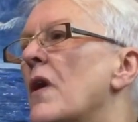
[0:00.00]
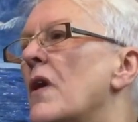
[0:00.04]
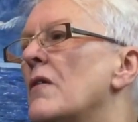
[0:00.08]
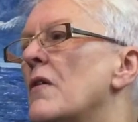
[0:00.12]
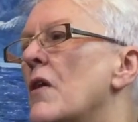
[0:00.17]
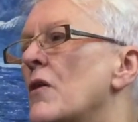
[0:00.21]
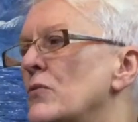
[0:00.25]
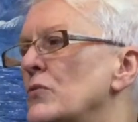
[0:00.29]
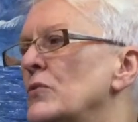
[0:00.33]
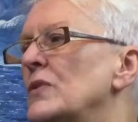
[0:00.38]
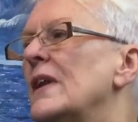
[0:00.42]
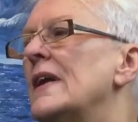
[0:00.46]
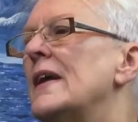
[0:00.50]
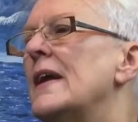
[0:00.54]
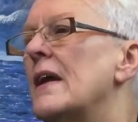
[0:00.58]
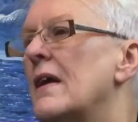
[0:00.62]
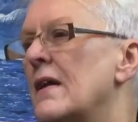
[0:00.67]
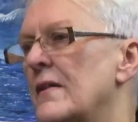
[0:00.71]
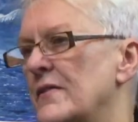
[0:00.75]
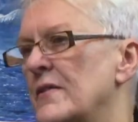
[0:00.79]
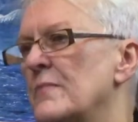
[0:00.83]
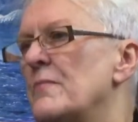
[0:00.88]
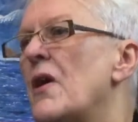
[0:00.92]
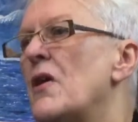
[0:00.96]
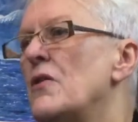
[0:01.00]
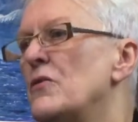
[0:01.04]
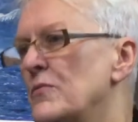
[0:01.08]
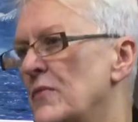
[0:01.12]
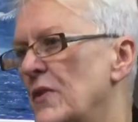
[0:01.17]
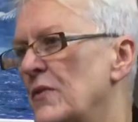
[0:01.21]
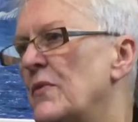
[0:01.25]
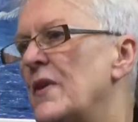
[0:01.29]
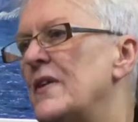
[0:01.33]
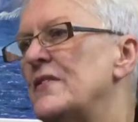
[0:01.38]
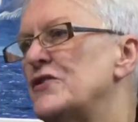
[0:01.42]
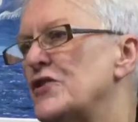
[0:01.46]
only at the
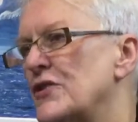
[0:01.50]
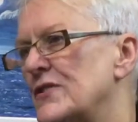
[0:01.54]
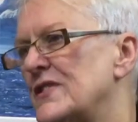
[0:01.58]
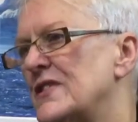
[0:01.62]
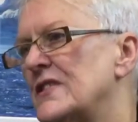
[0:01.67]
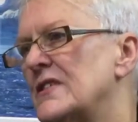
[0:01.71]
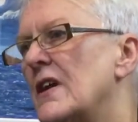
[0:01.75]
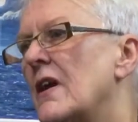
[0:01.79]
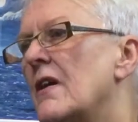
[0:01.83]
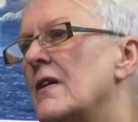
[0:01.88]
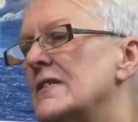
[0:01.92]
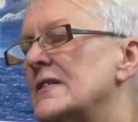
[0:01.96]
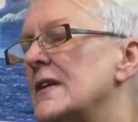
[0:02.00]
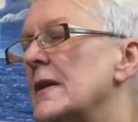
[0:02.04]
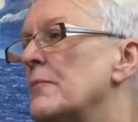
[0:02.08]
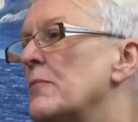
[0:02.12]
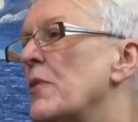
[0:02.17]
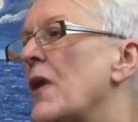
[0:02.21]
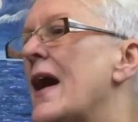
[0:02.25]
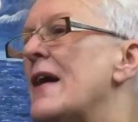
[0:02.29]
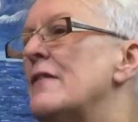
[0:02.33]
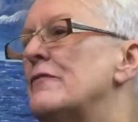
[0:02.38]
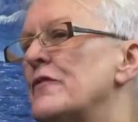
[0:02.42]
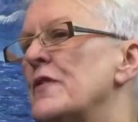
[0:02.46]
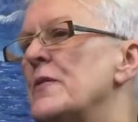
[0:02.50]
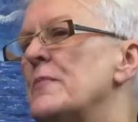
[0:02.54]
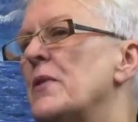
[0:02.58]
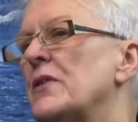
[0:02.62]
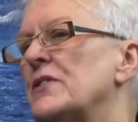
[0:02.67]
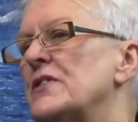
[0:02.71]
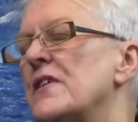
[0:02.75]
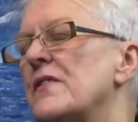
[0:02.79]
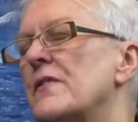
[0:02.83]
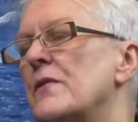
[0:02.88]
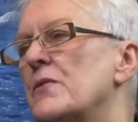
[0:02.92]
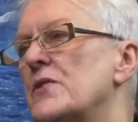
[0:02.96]
moment, we're just starting, but
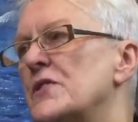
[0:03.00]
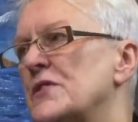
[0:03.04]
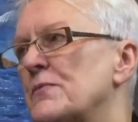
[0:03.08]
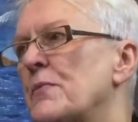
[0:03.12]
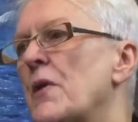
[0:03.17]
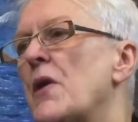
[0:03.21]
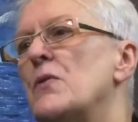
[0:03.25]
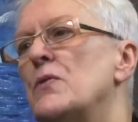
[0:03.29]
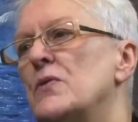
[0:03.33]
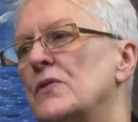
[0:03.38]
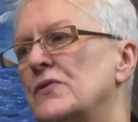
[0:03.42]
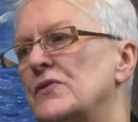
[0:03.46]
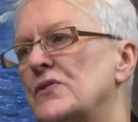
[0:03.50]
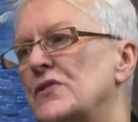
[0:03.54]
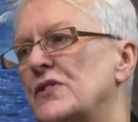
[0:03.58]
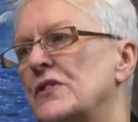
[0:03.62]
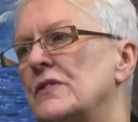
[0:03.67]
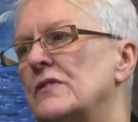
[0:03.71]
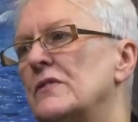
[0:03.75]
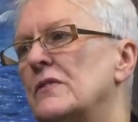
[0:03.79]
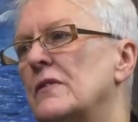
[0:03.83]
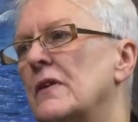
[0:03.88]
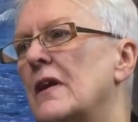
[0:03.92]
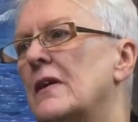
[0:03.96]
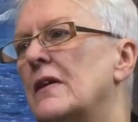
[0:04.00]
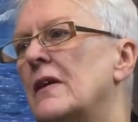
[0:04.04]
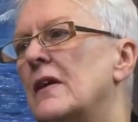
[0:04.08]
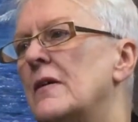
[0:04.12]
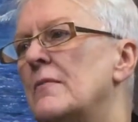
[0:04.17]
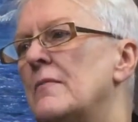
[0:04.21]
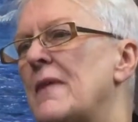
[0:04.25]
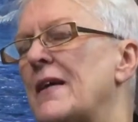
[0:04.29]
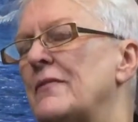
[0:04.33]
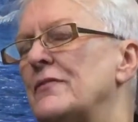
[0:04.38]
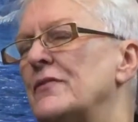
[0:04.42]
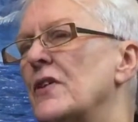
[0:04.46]
everybody that we've spoken to,
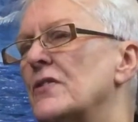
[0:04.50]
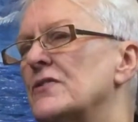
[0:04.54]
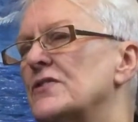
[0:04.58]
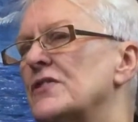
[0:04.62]
I've